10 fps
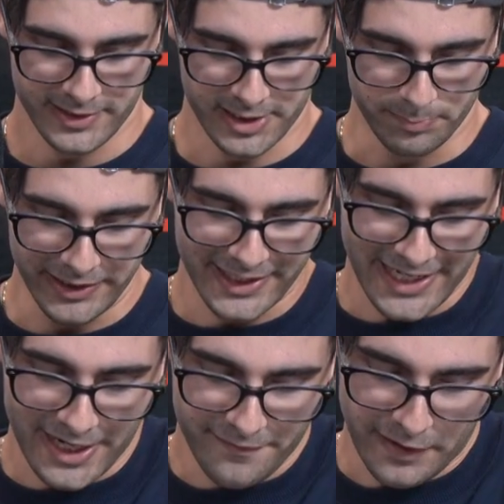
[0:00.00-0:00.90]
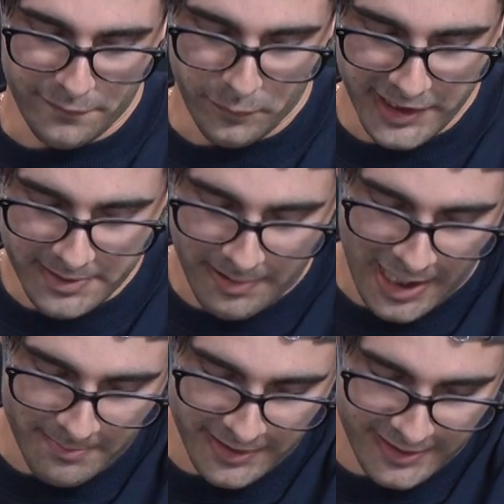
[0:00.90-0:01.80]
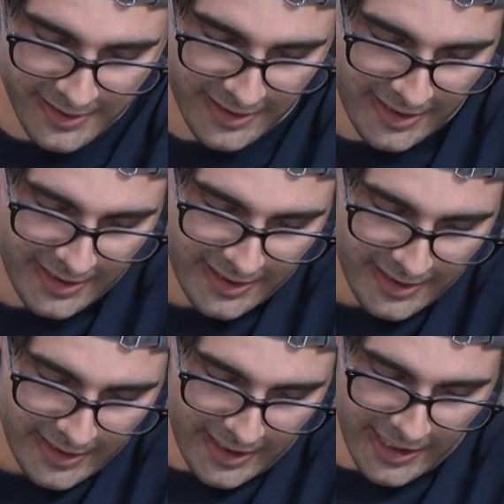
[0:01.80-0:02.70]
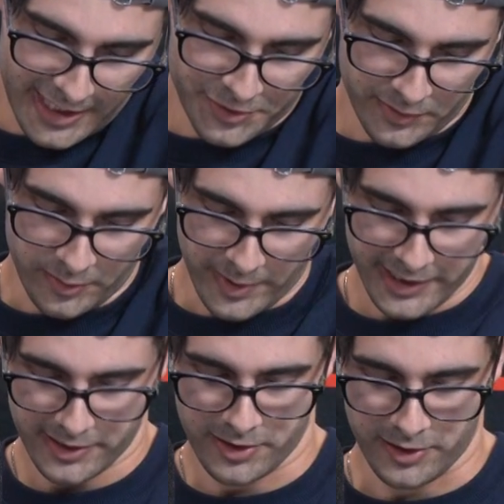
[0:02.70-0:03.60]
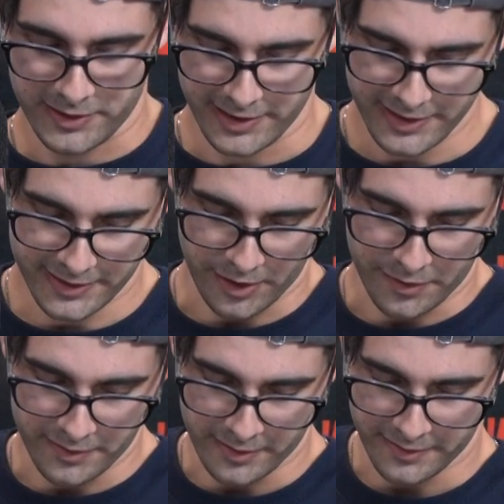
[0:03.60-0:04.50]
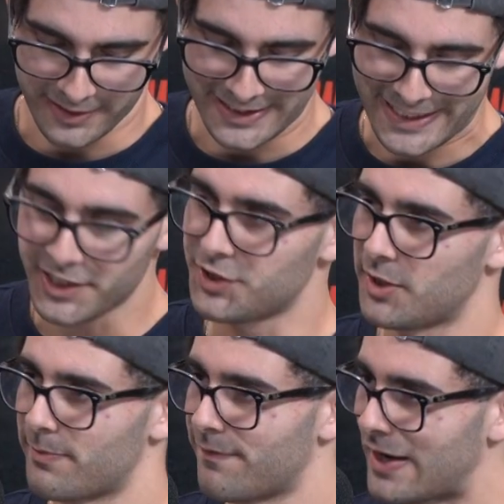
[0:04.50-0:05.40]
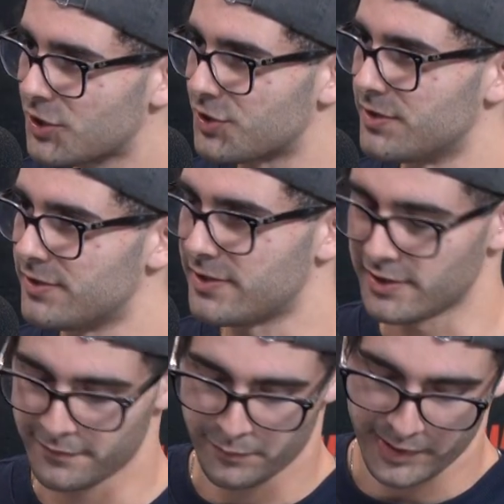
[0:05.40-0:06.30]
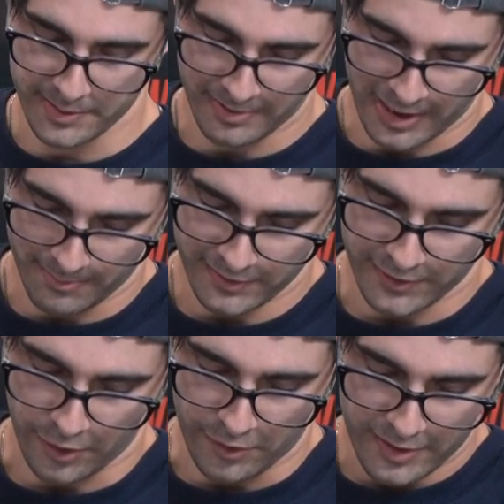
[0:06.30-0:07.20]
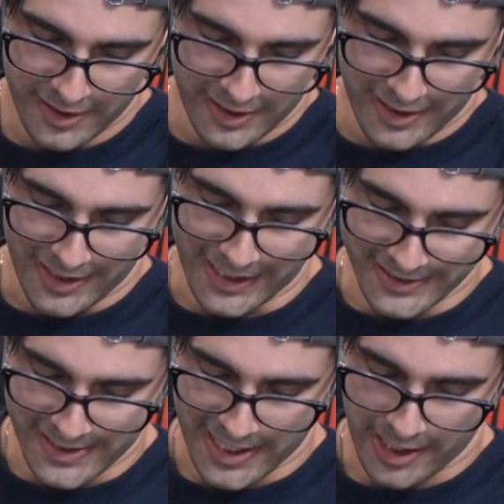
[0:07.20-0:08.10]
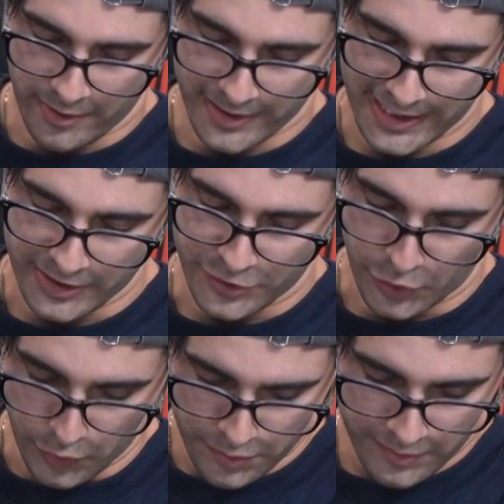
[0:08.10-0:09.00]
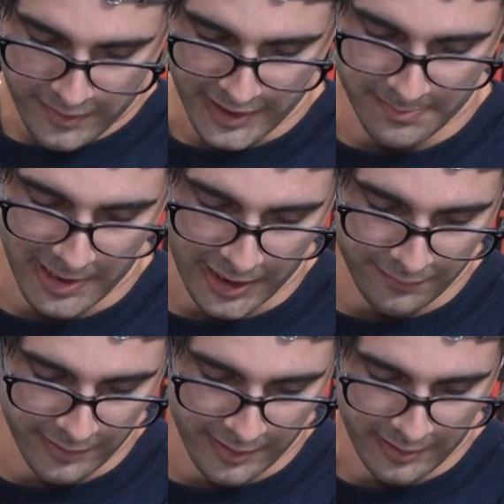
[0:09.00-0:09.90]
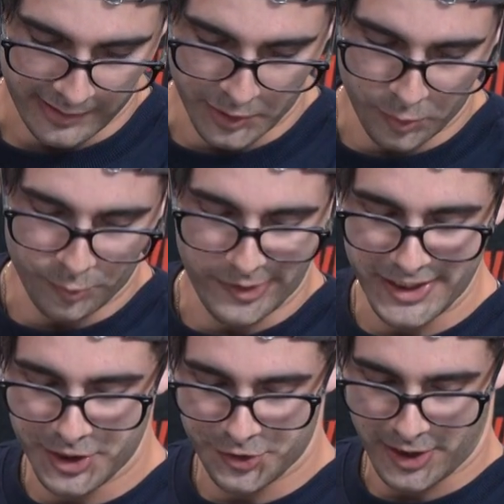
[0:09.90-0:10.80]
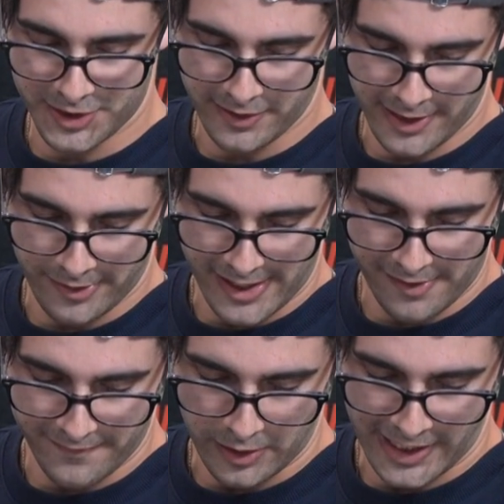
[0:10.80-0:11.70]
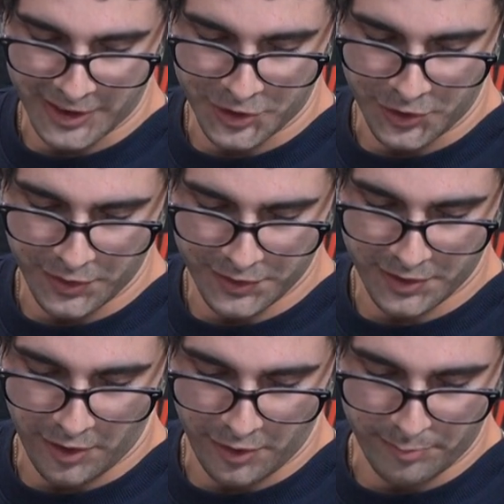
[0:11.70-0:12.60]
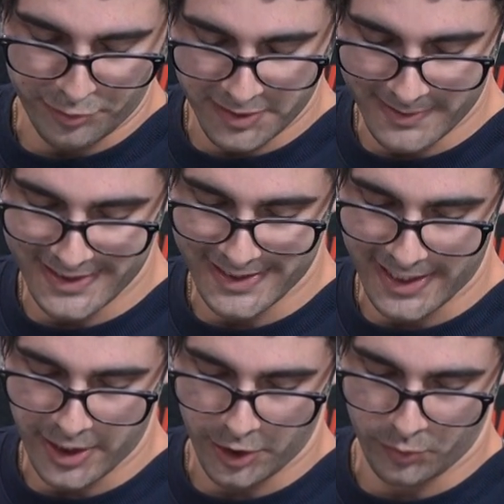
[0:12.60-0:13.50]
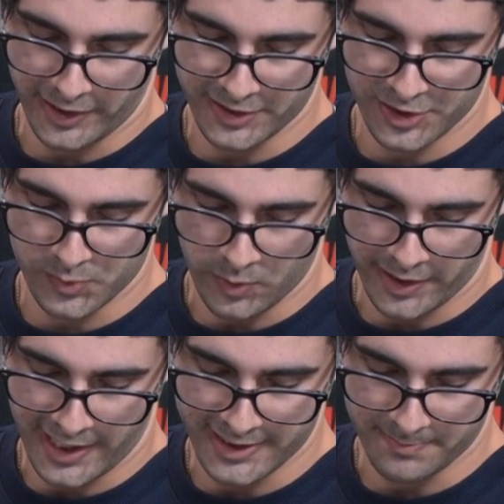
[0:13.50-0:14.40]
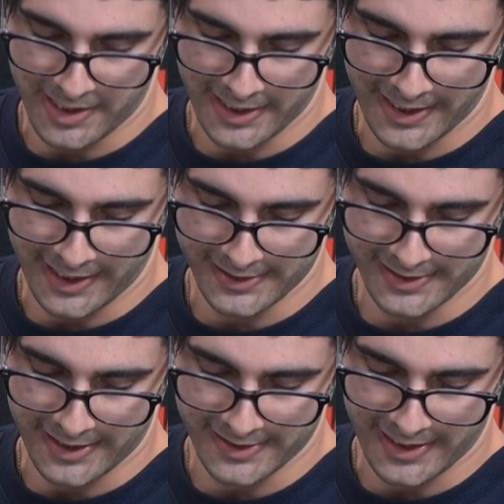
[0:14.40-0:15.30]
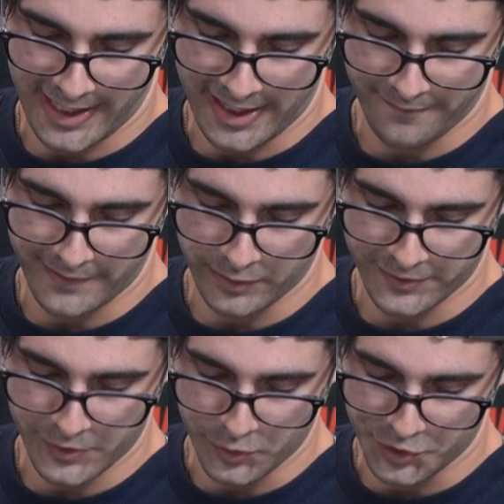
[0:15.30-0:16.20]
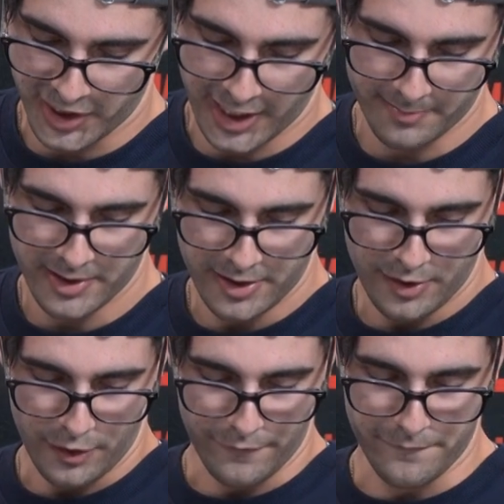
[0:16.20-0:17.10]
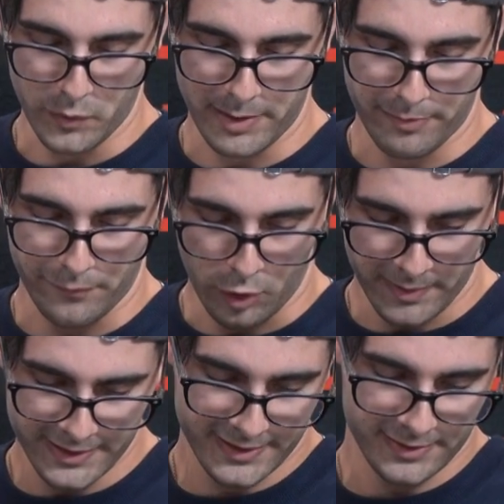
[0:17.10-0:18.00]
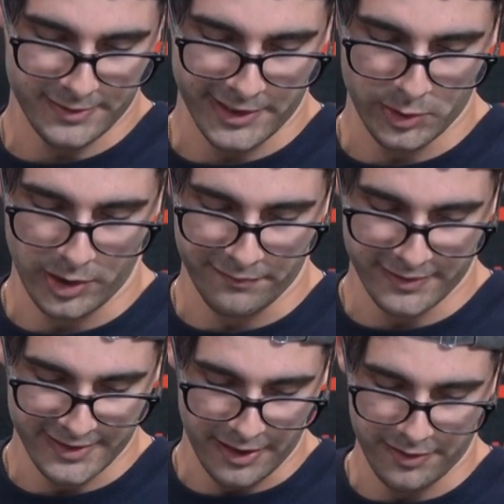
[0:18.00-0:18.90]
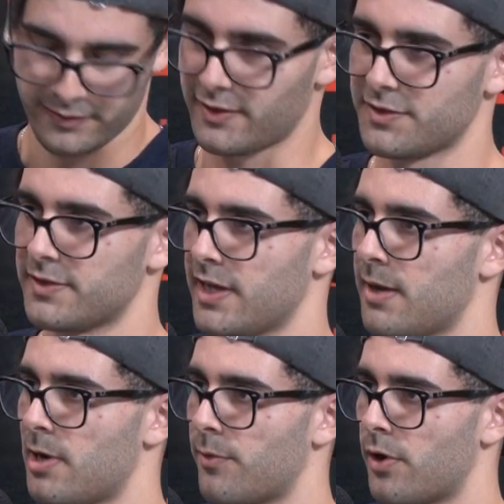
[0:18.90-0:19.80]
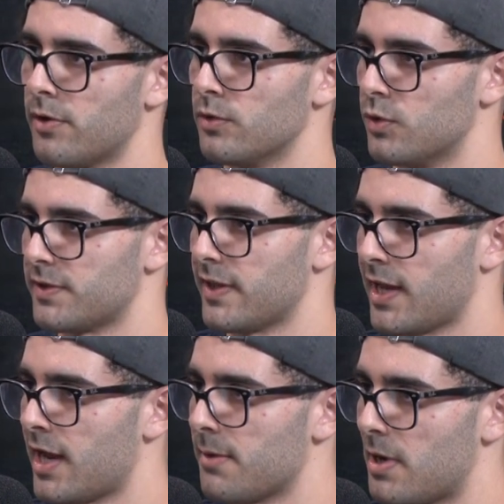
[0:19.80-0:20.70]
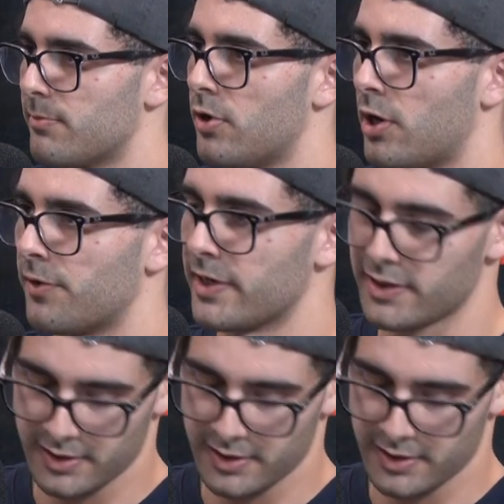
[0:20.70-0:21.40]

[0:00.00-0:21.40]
split the AFL footy department during the week, Coxy. So the leadership functions in the footy department. So it's now in 2 as part of a little restructure there at AFL HQ. So Brisbane CEO Greg Swann has been announced as the AFL's new GM of footy performance. So he'll oversee things such as the MRO, laws of the game, umpiring,